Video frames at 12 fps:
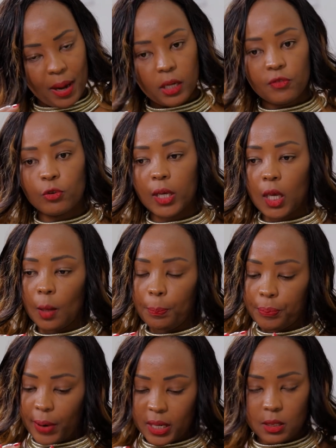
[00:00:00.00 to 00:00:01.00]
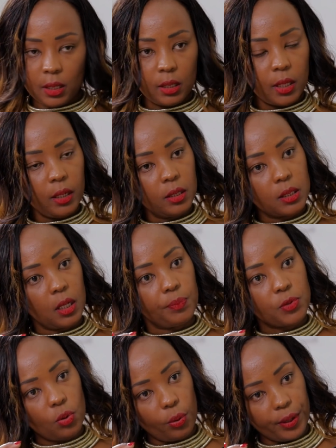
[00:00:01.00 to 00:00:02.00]
But if we keep pressing it, then it
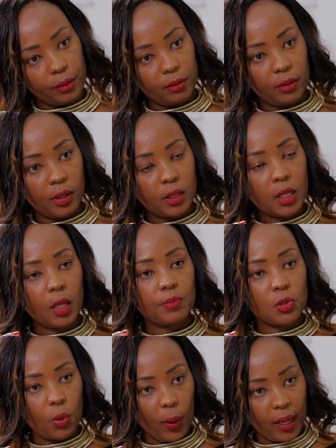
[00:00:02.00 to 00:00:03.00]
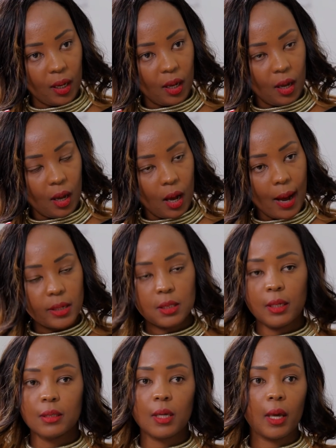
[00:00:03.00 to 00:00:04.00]
keeps going. It keeps going
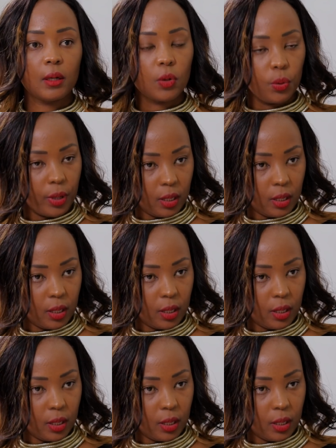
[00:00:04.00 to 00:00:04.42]
until it can't go